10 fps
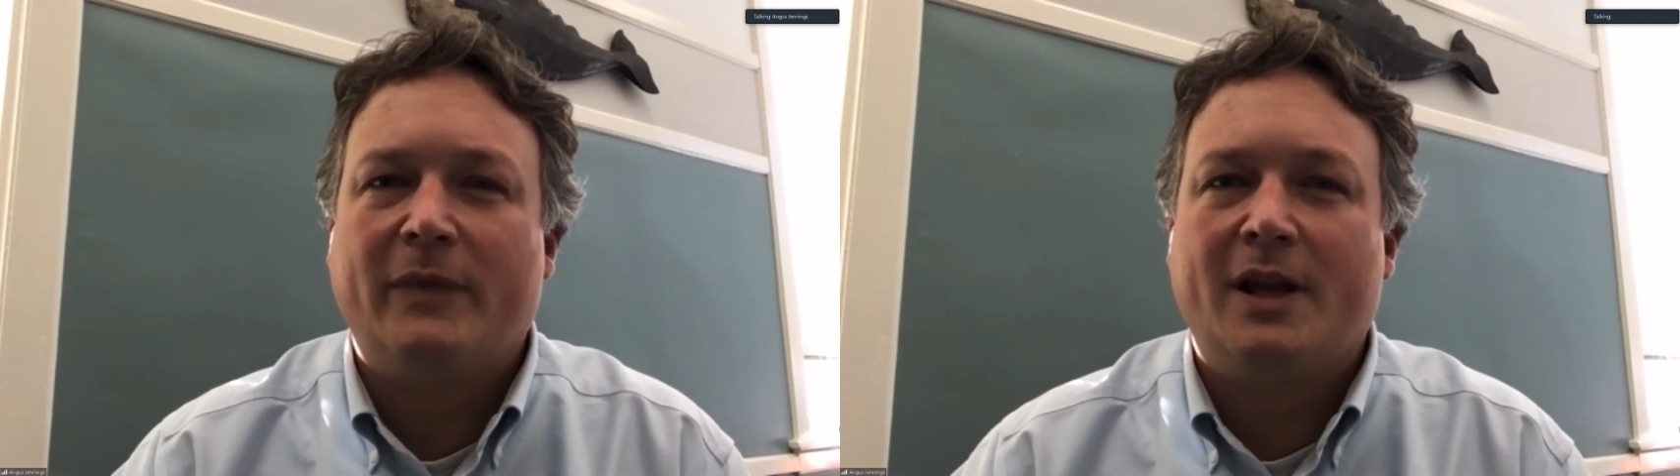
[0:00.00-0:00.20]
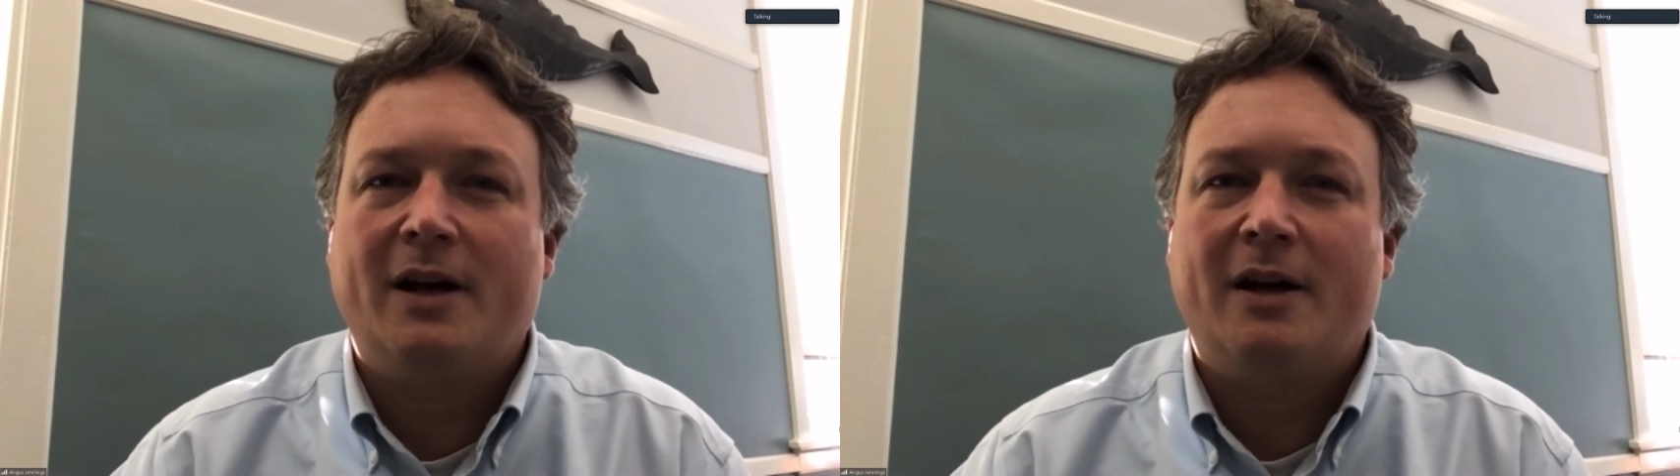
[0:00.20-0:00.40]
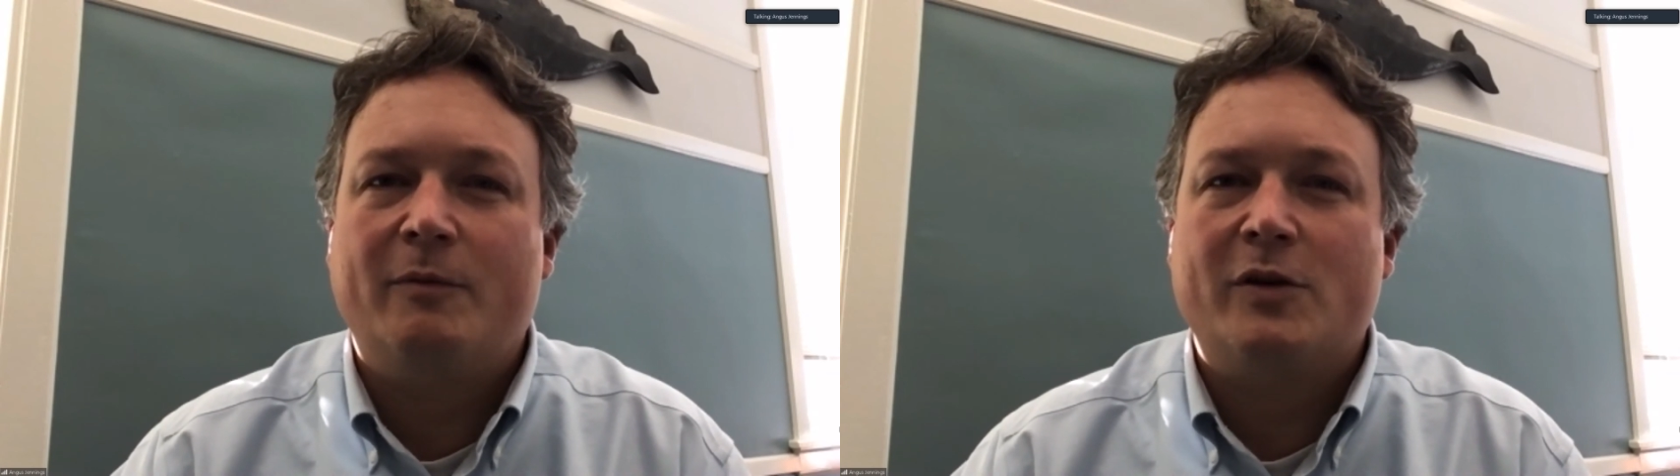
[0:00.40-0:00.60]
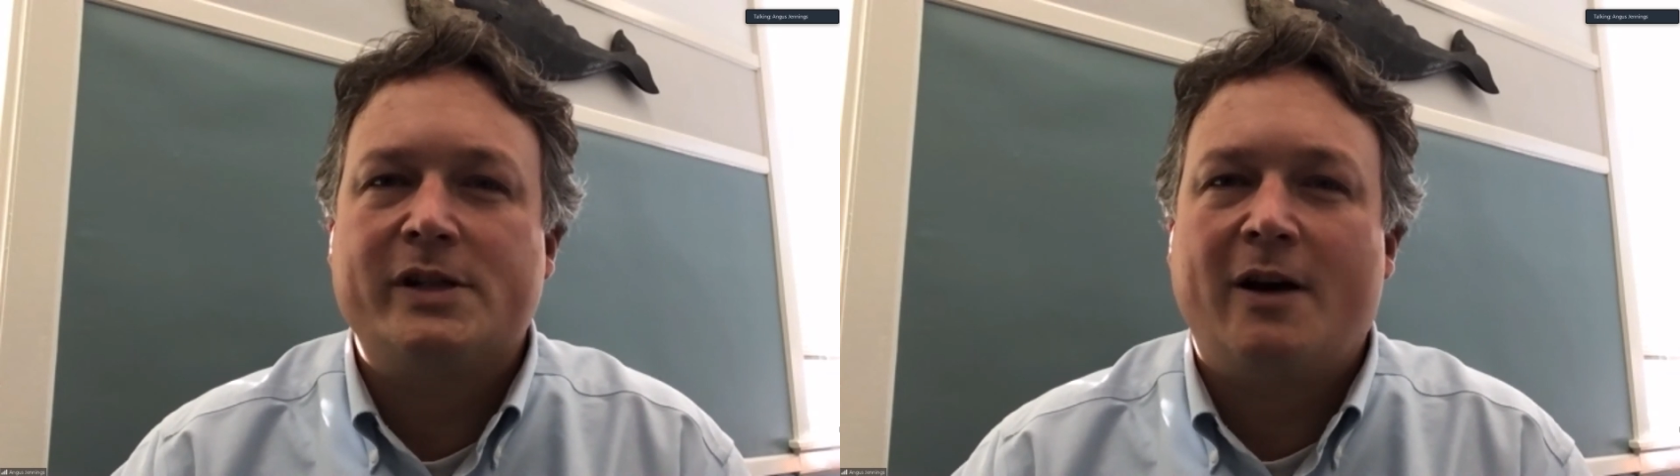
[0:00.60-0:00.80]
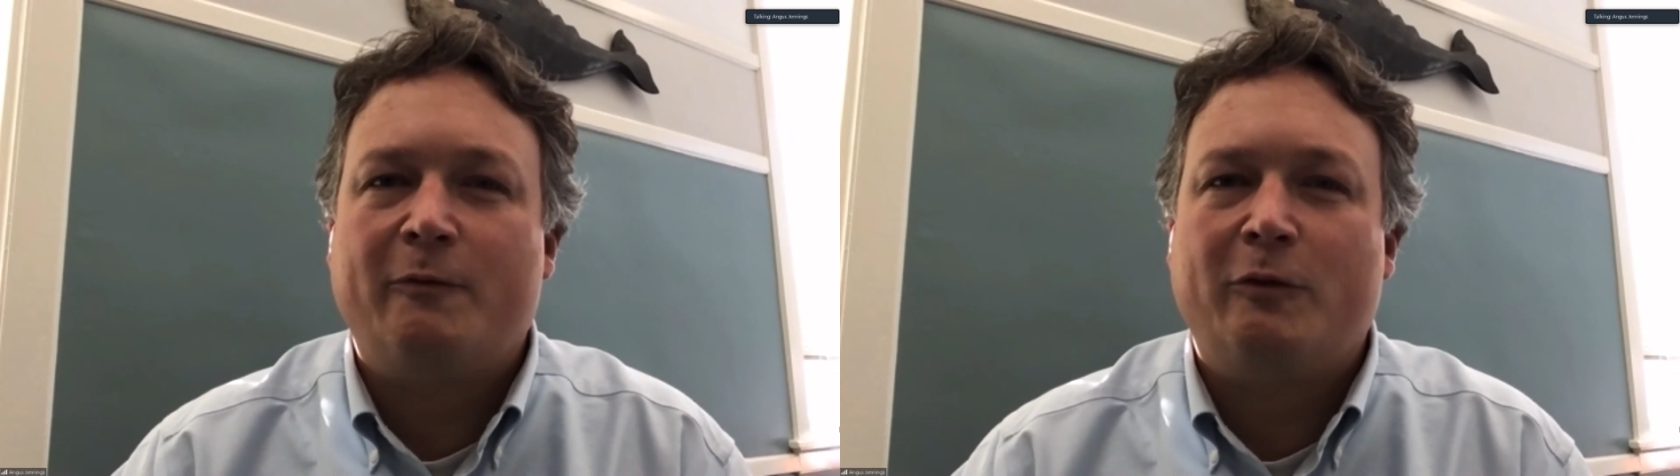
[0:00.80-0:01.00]

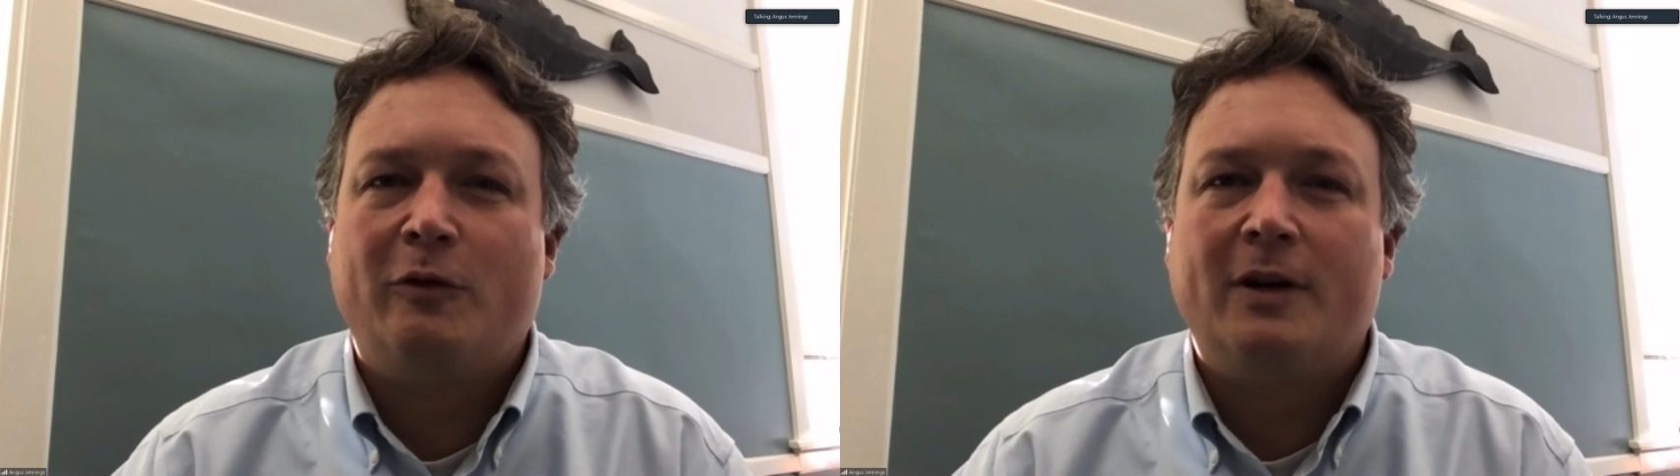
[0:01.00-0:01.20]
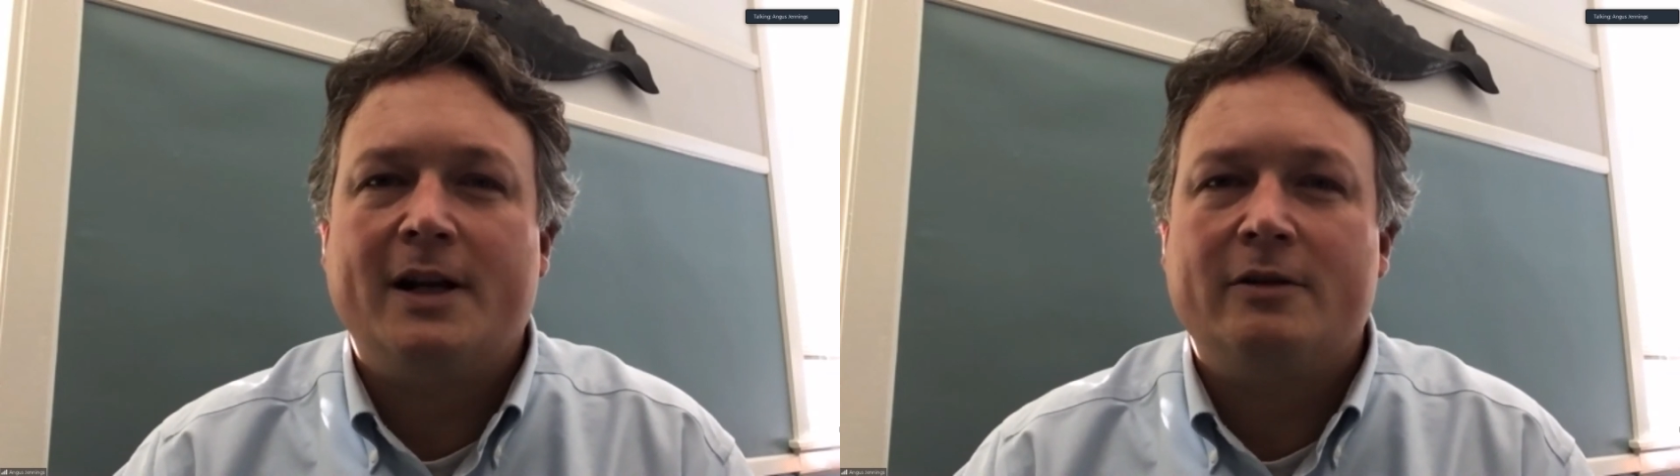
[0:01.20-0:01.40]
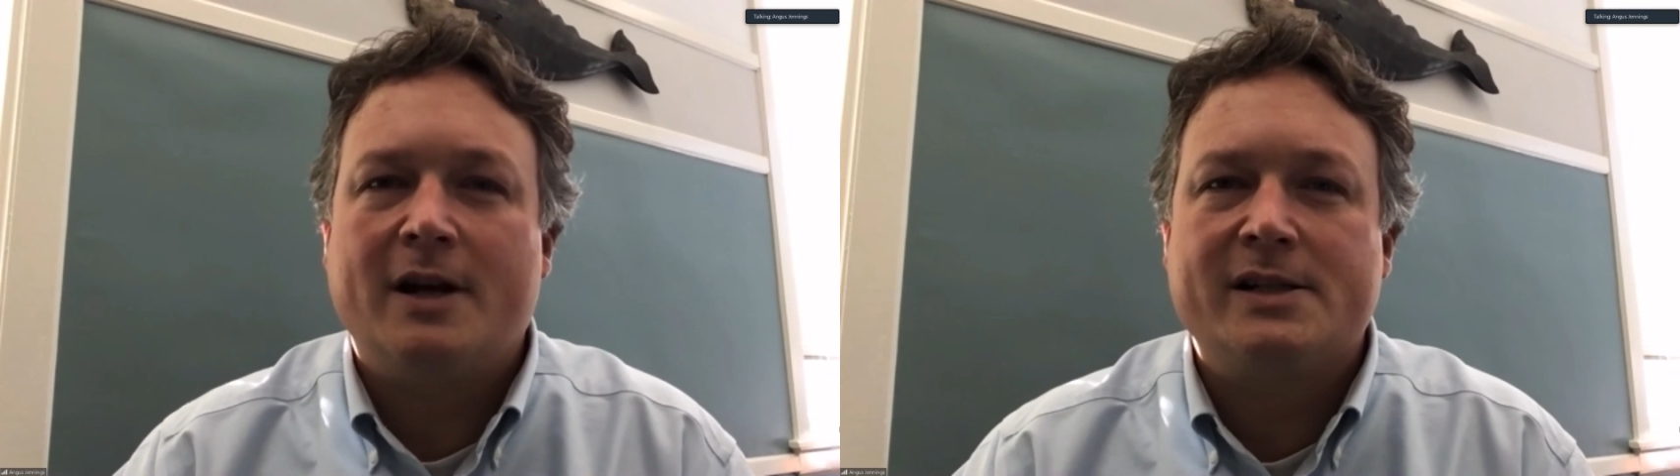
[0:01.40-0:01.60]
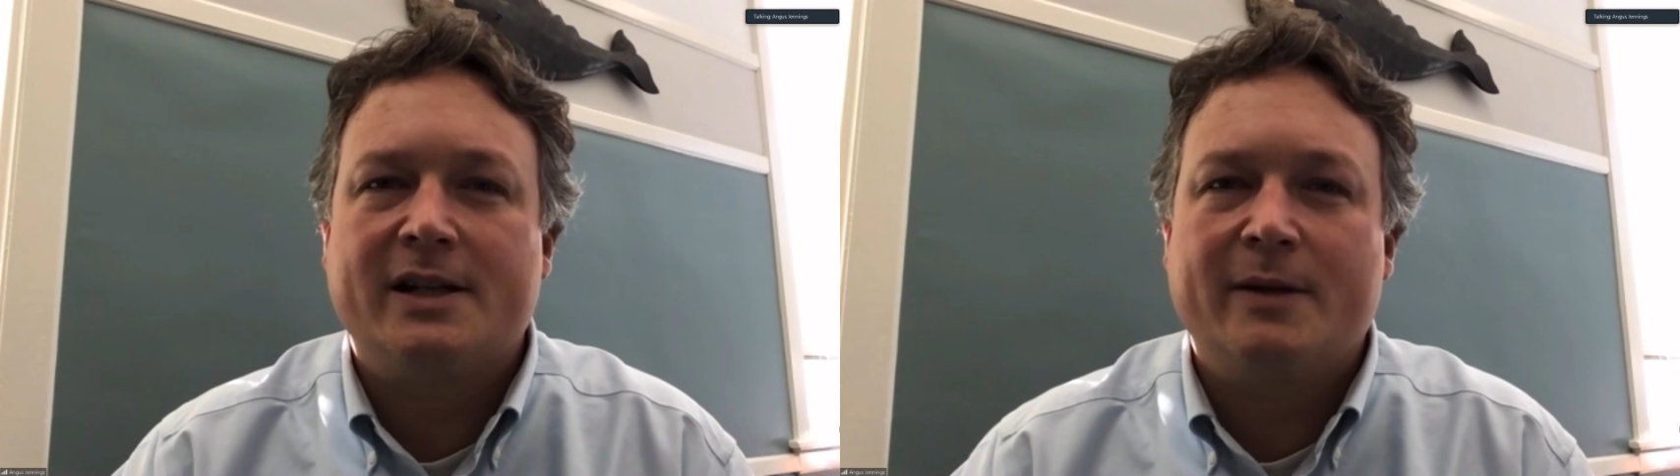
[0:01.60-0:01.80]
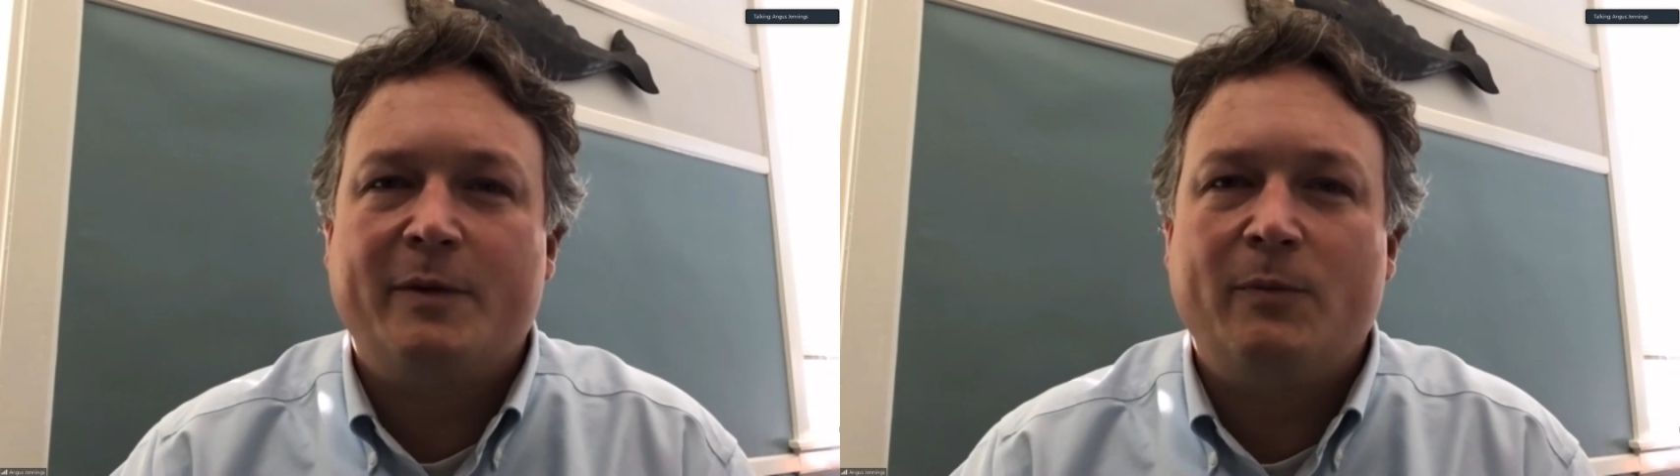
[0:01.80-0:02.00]
most helpful or
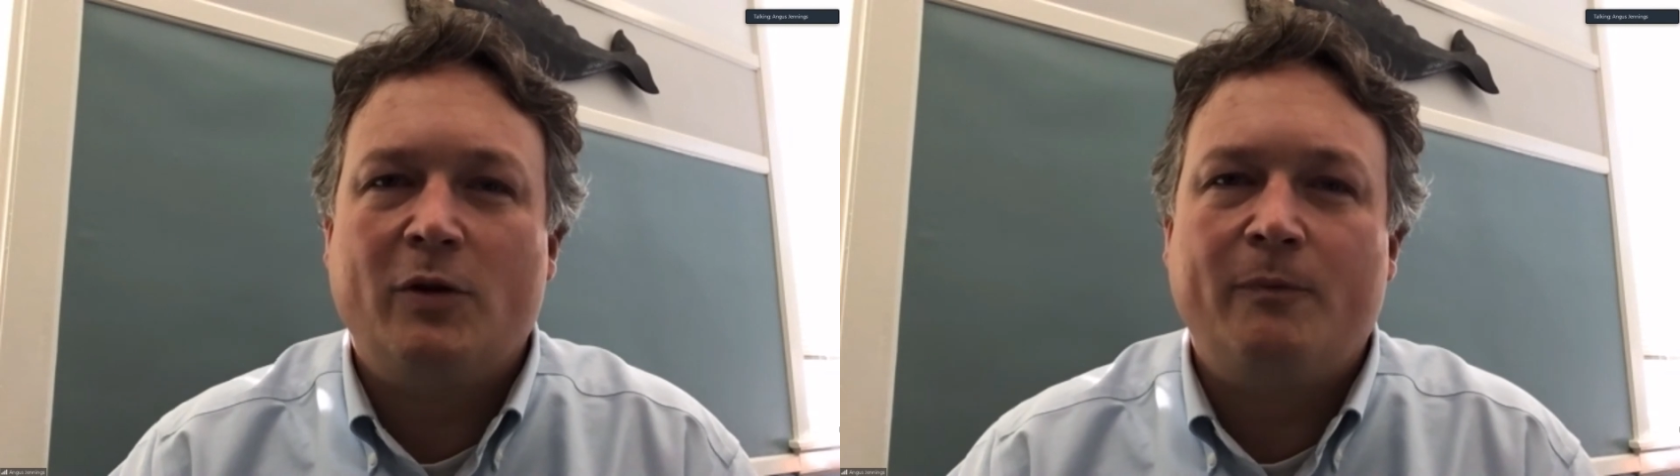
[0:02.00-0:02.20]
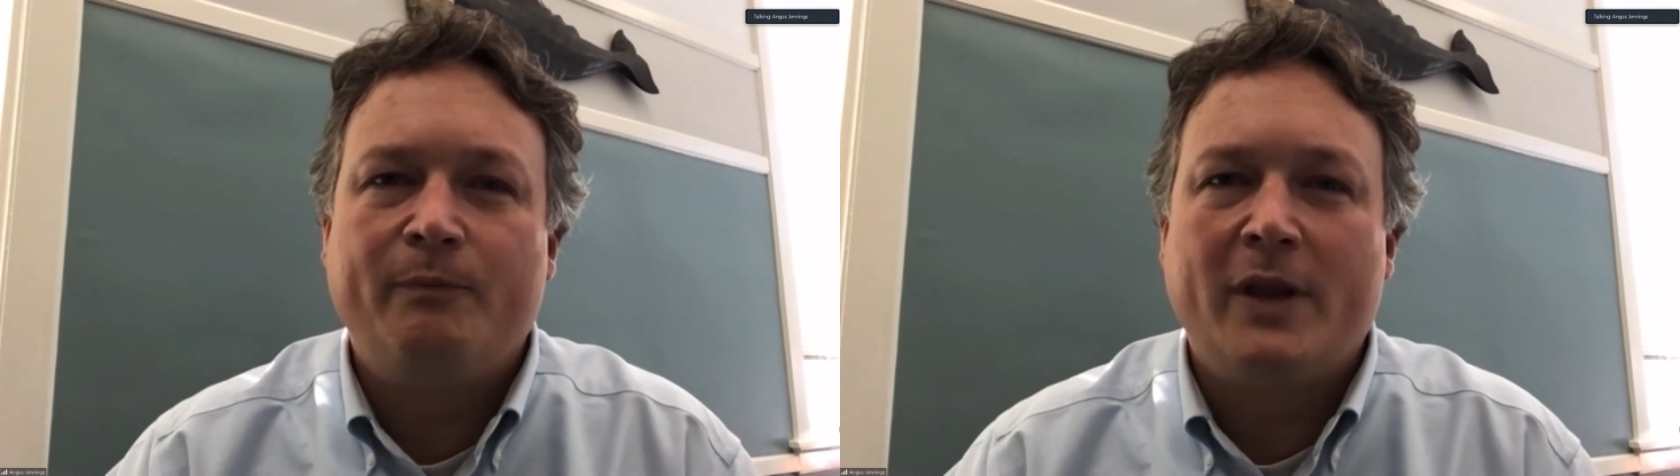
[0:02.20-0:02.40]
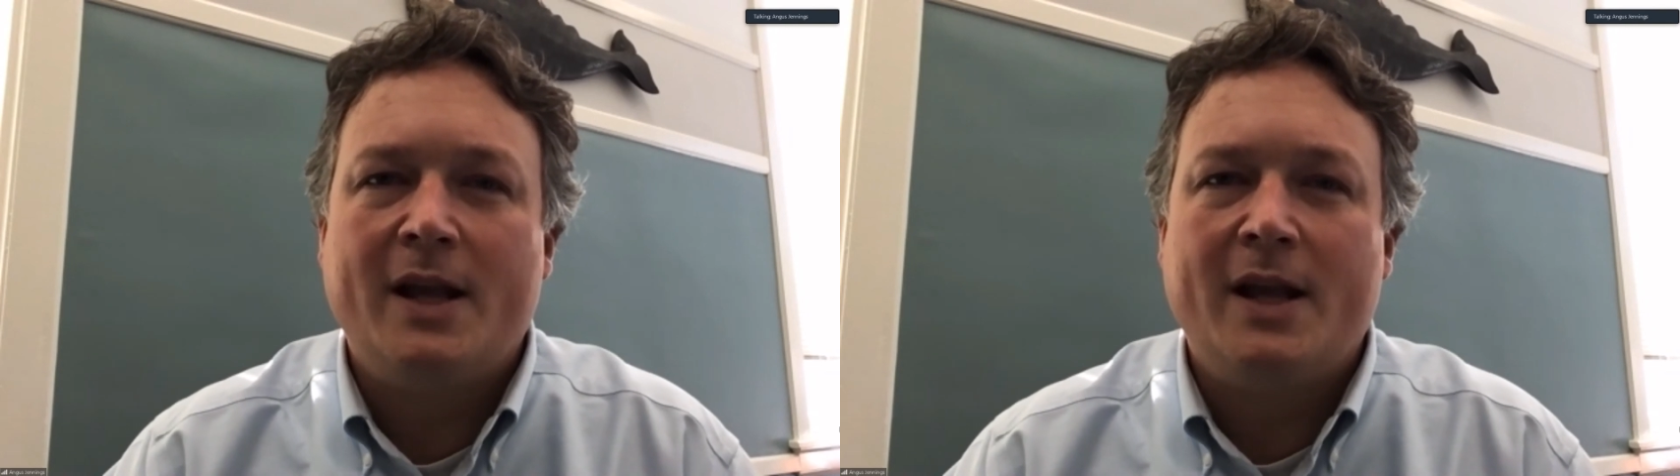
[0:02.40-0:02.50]
interesting to people.